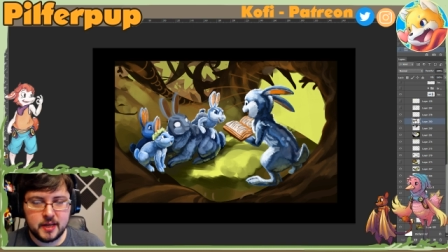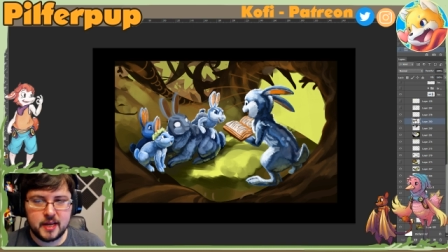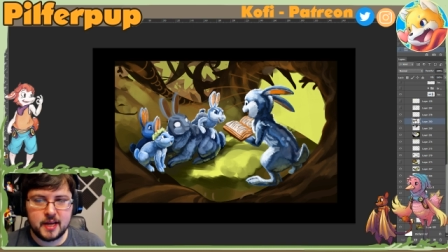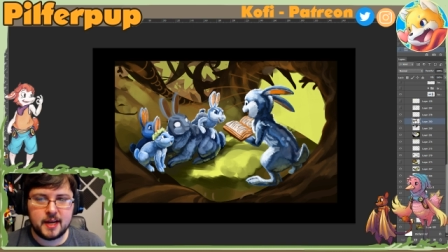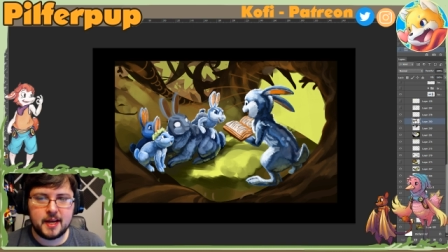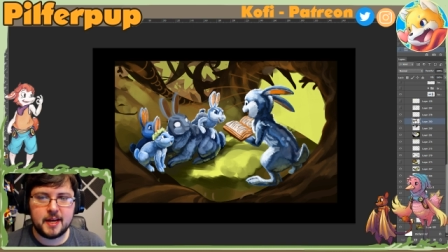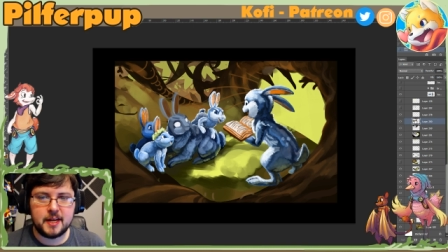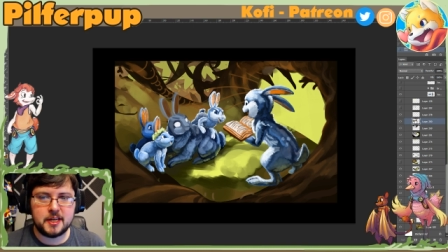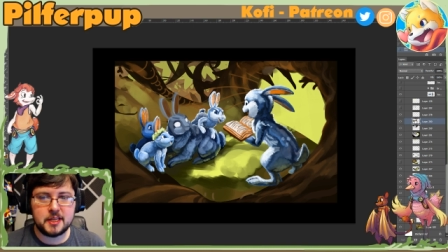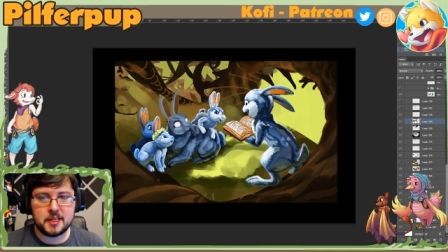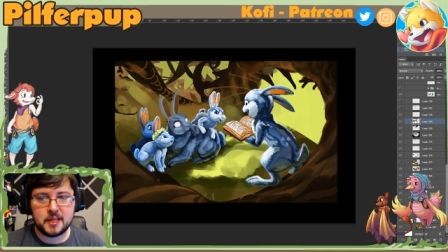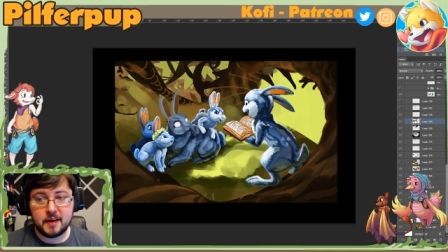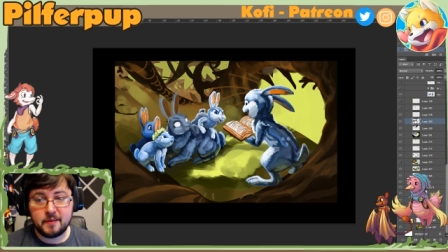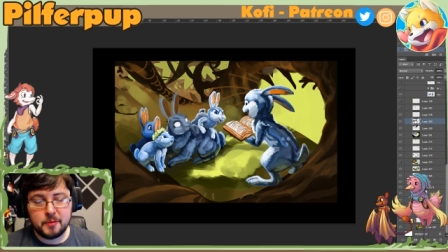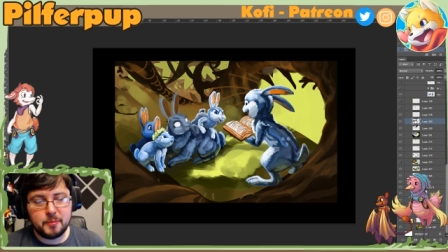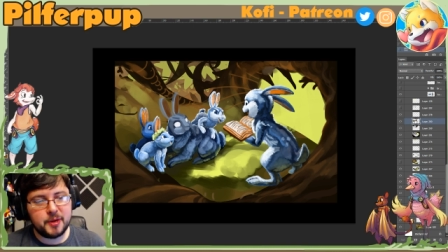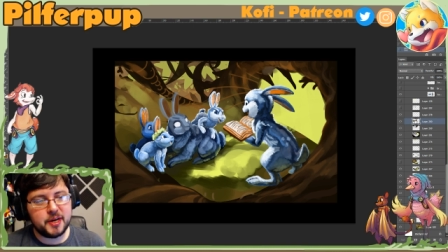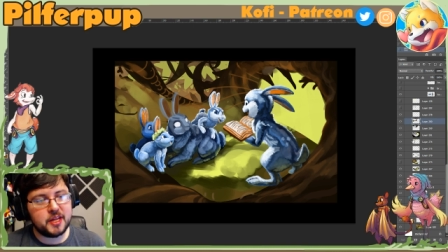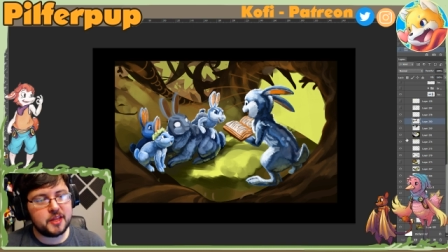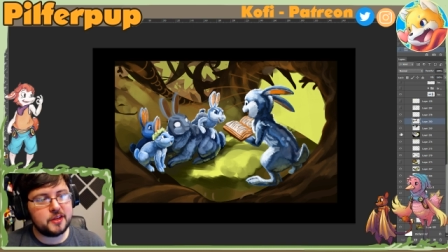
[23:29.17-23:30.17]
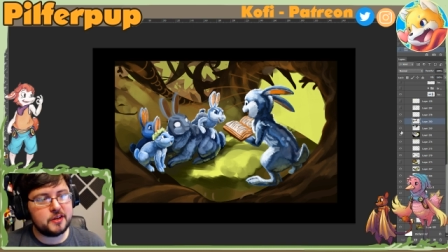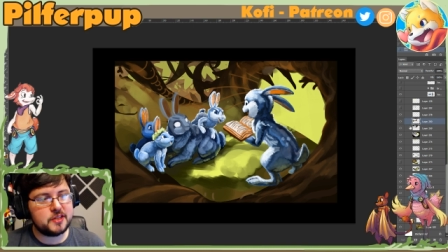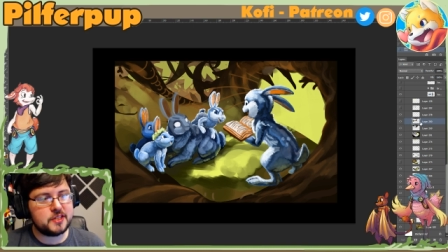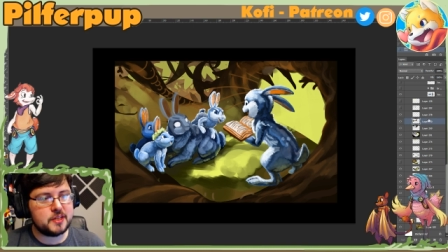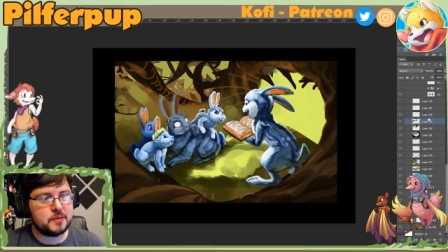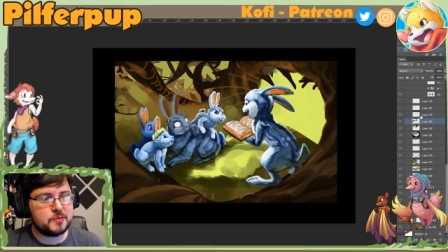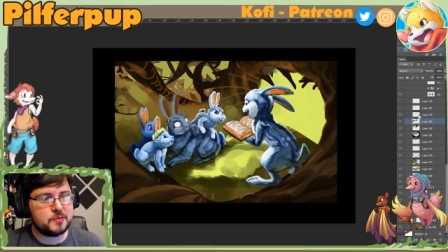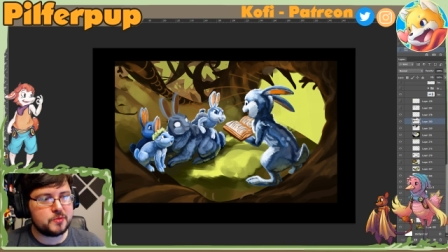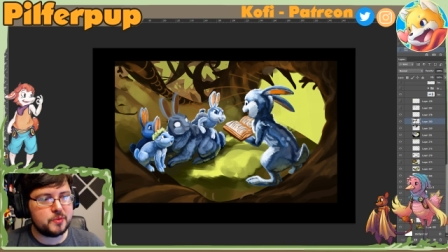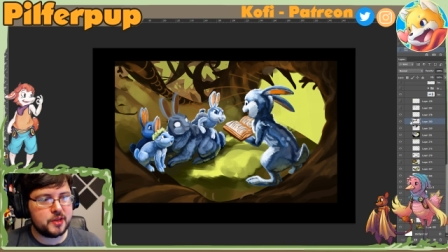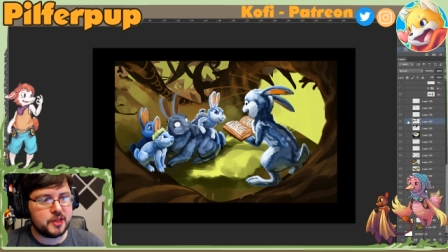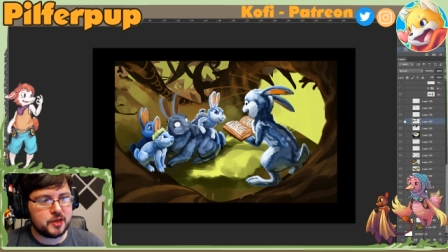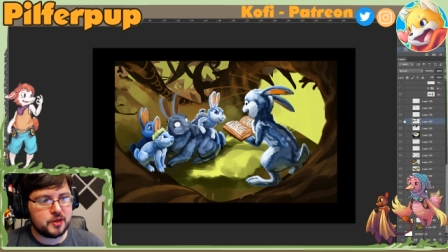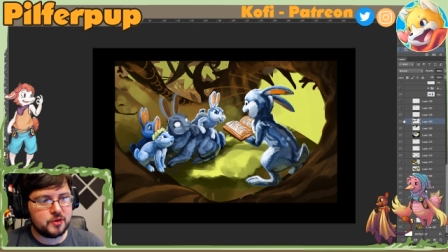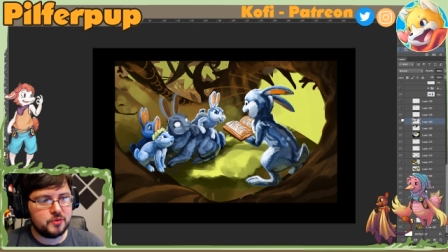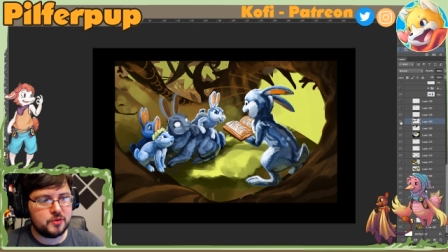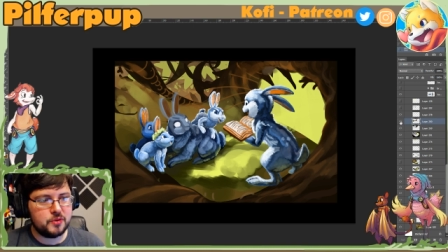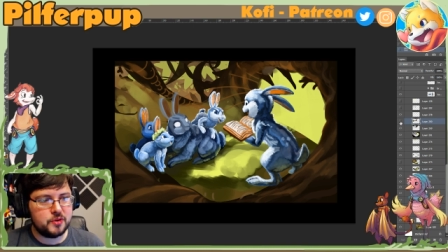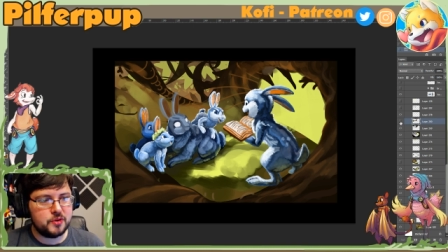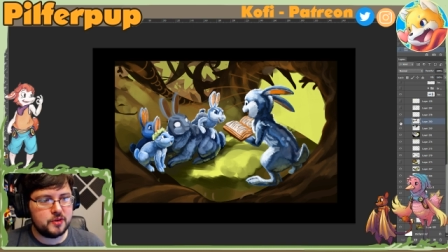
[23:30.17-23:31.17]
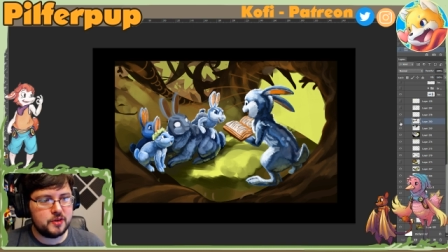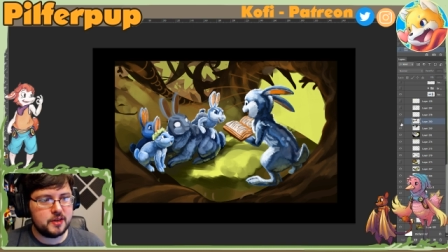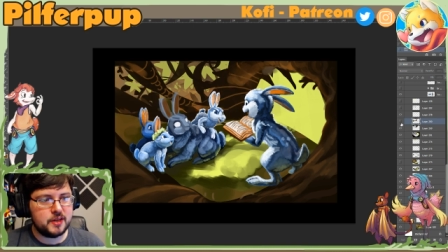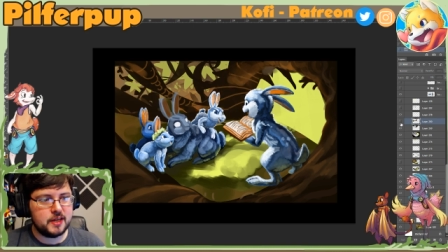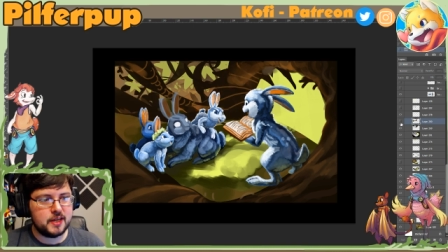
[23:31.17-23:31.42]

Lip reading: and everybody in there seems really cool.